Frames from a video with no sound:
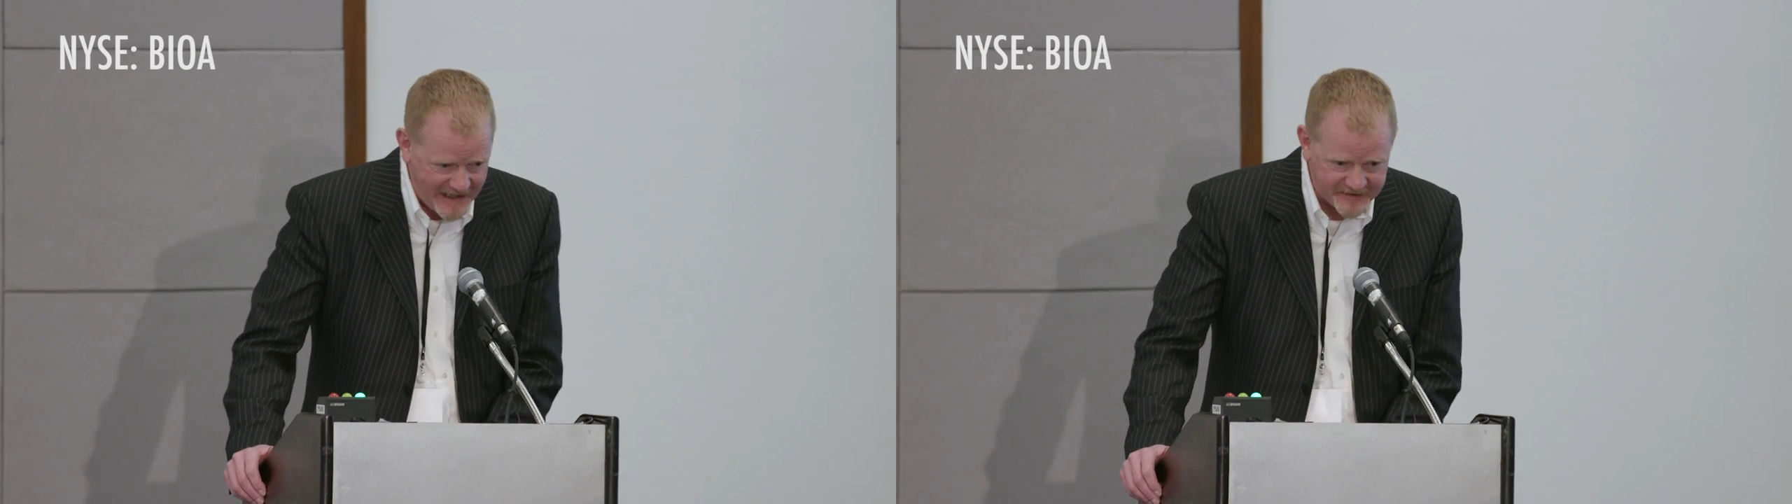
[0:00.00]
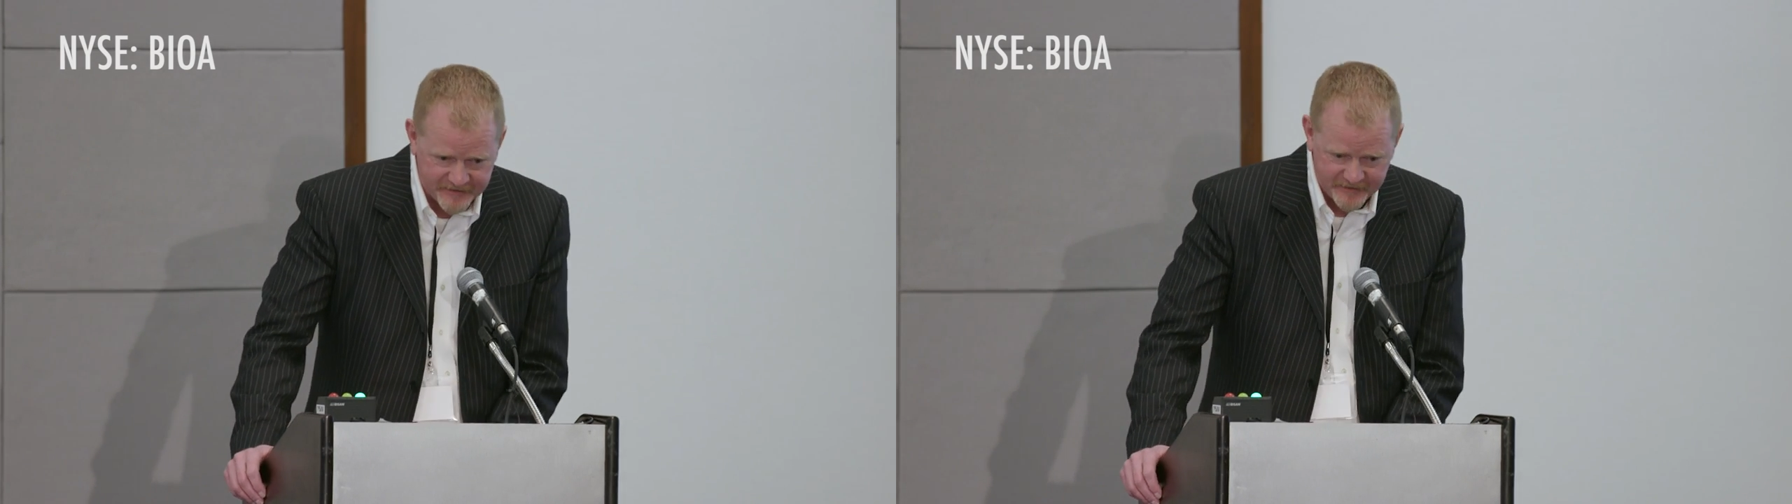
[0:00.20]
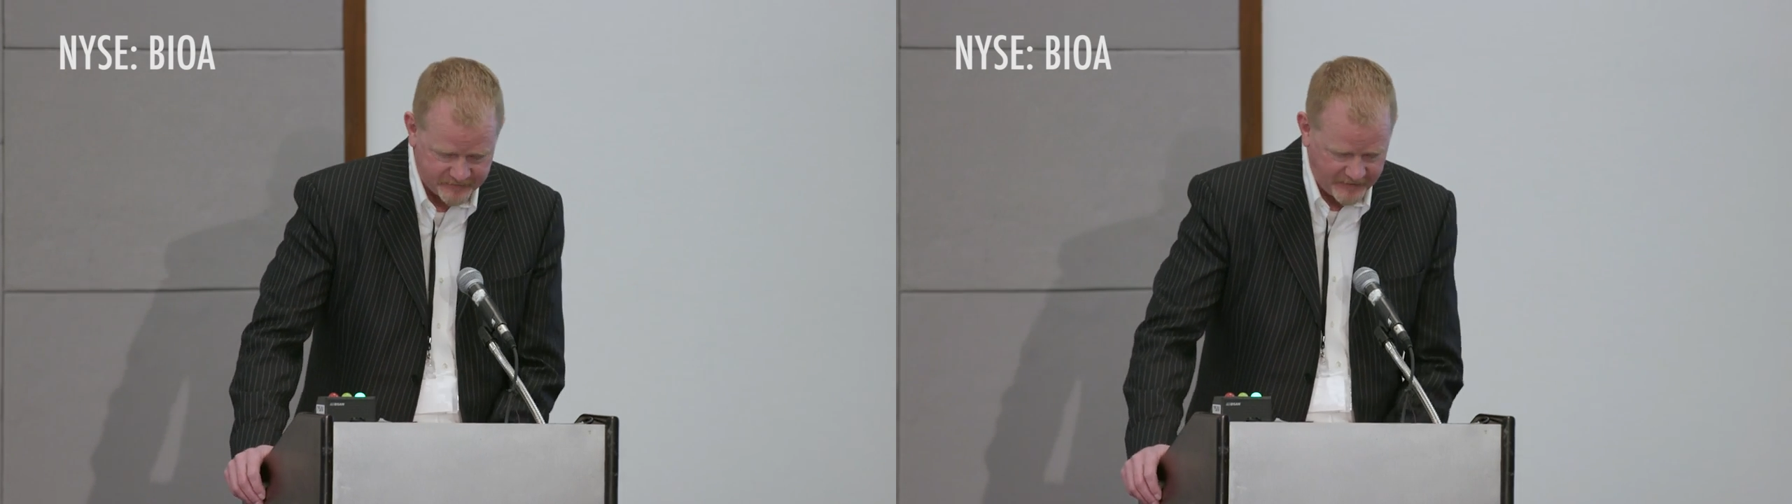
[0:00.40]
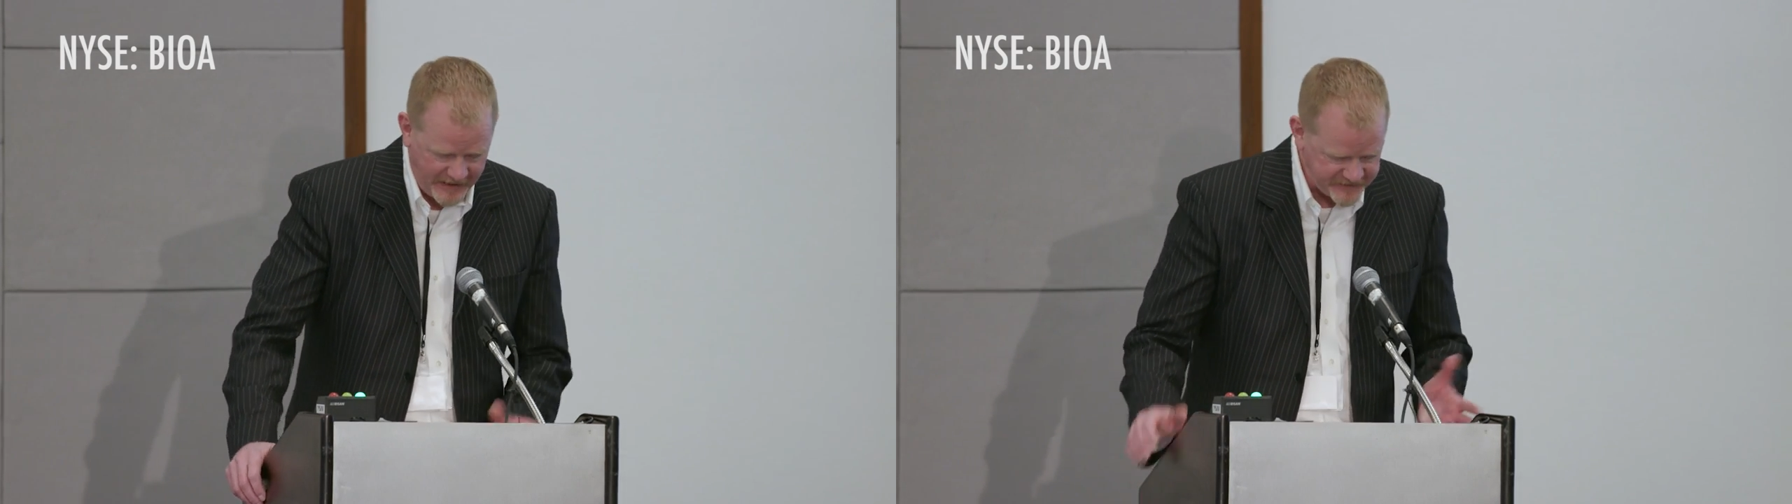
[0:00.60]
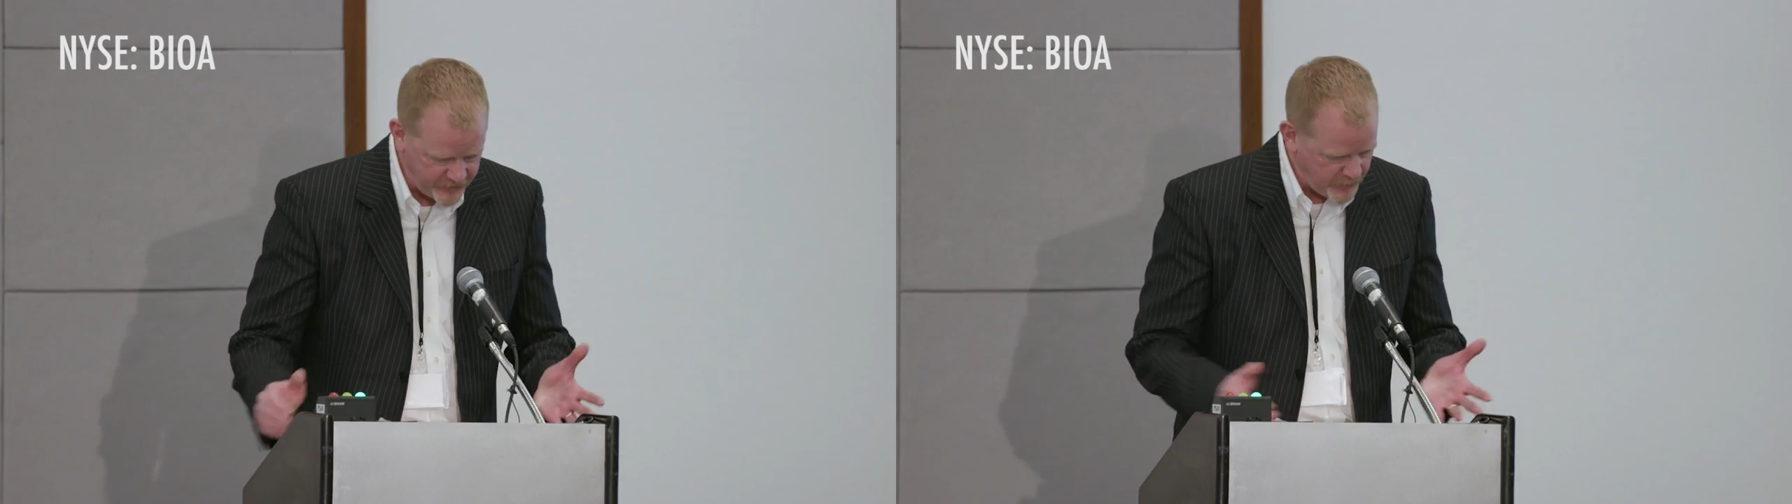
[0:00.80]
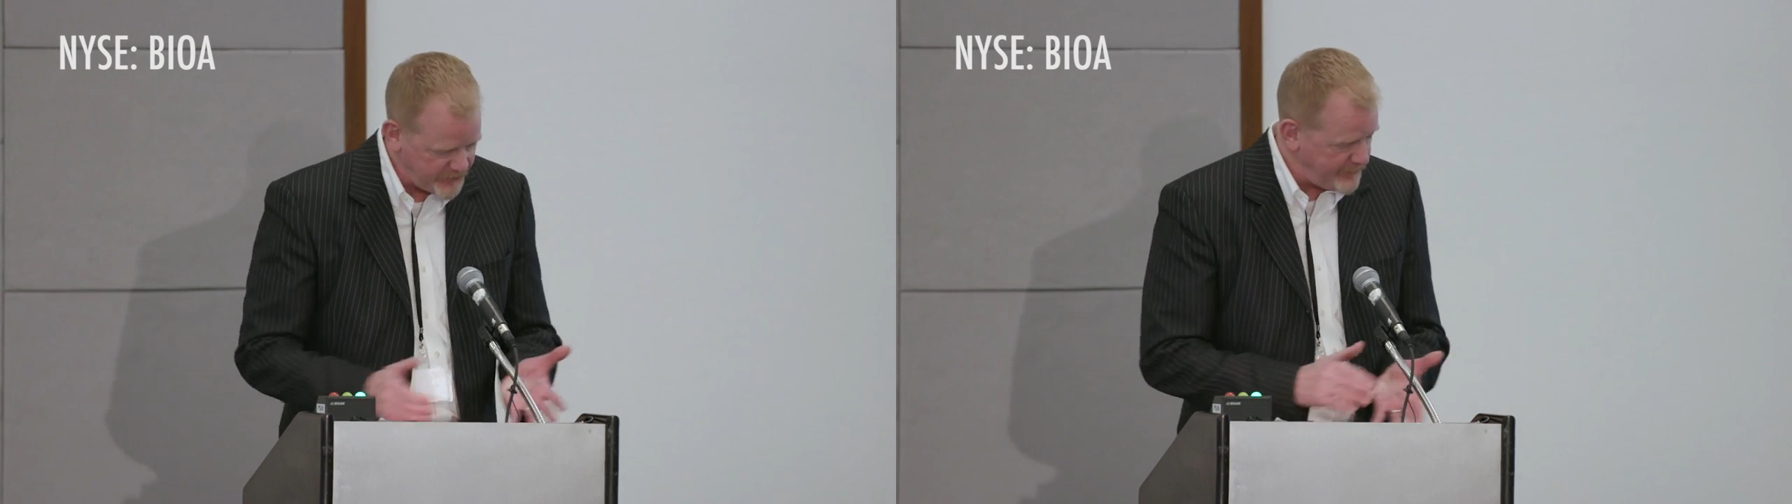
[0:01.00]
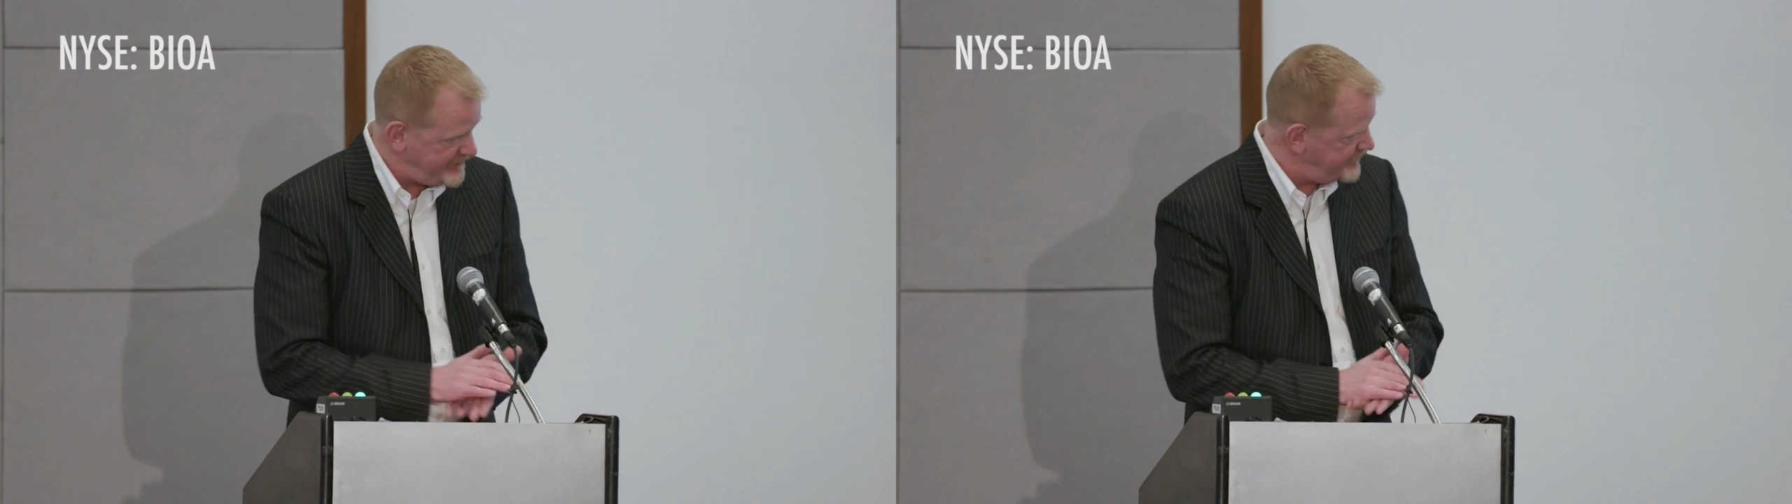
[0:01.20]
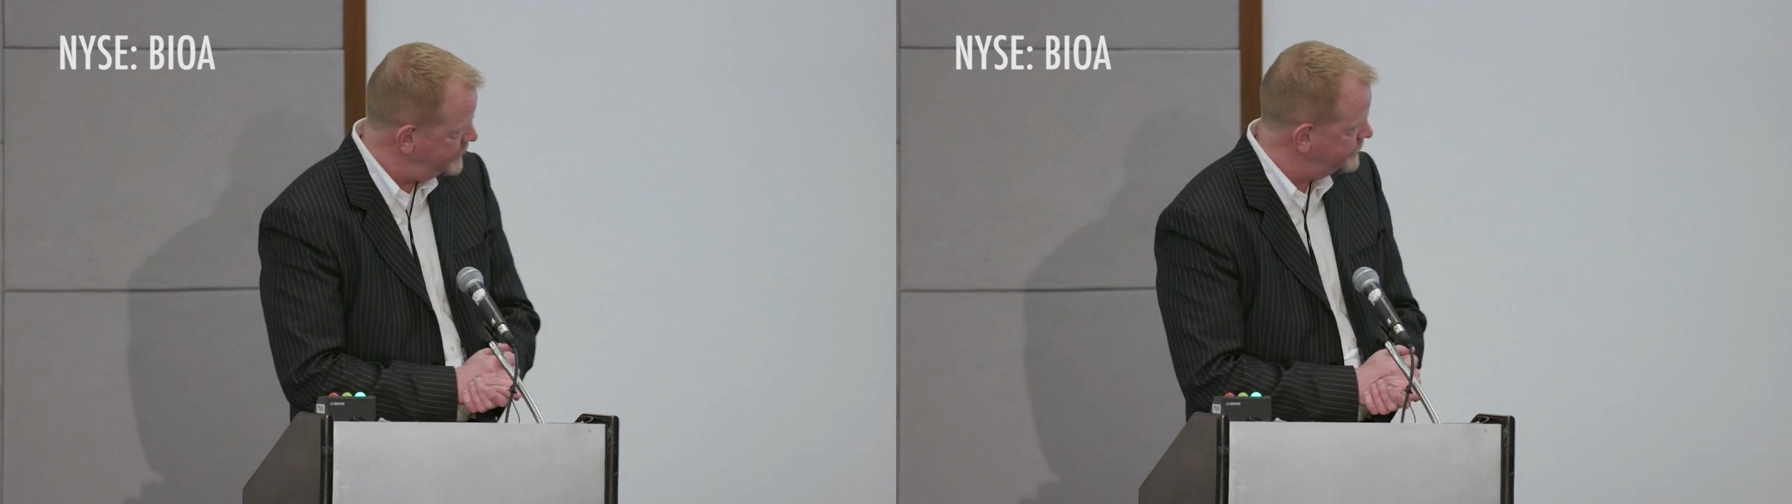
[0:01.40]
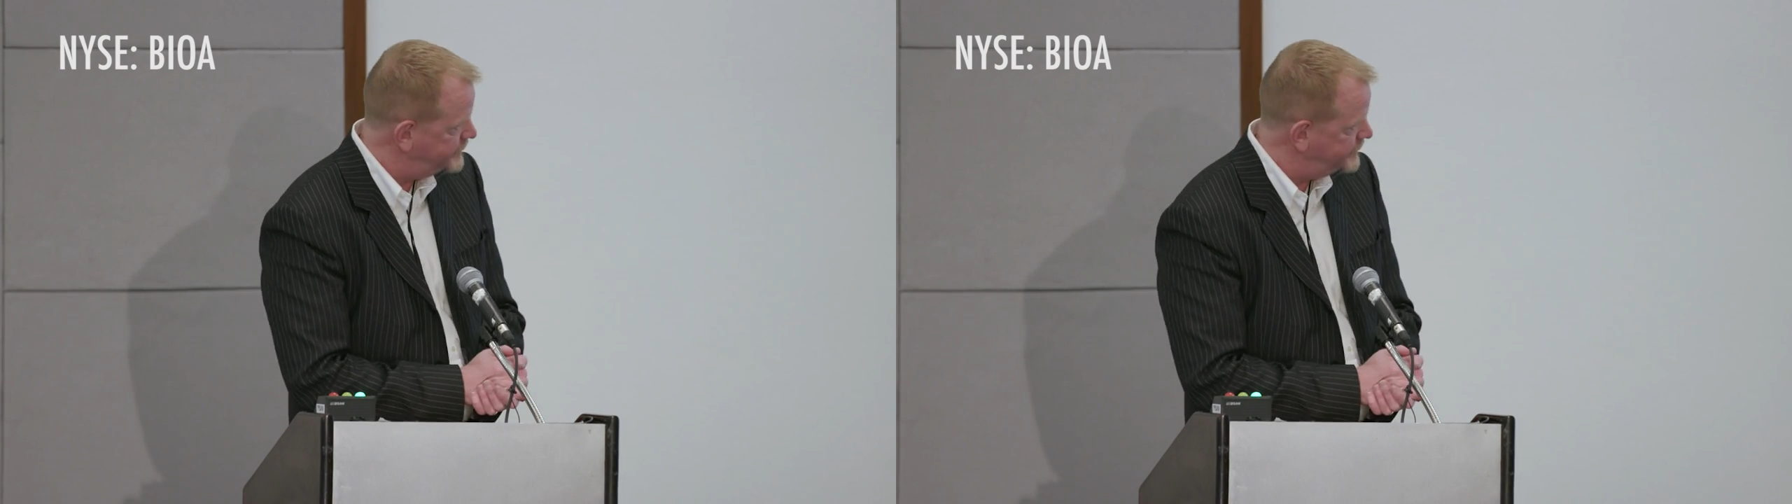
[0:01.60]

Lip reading: acid and actually what do we do?